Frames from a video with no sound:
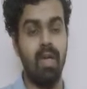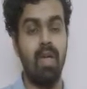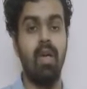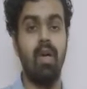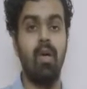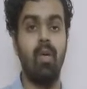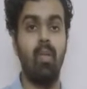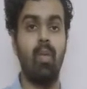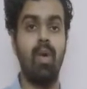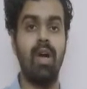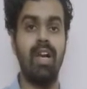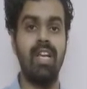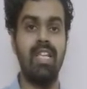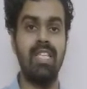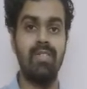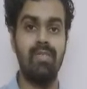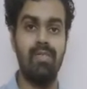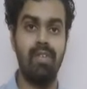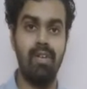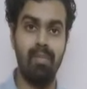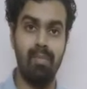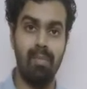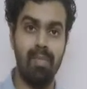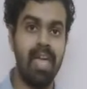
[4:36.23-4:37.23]
One is
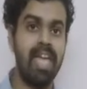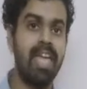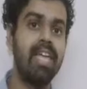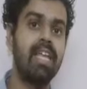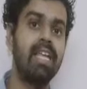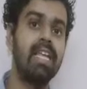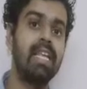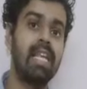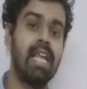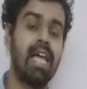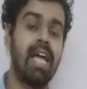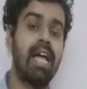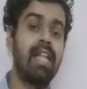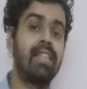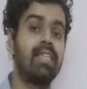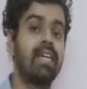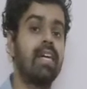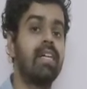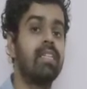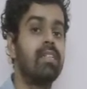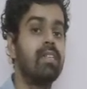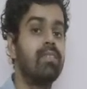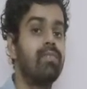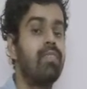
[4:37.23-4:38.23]
from Maine and the other
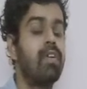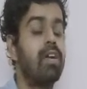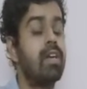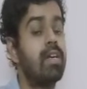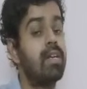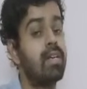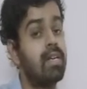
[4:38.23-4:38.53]
one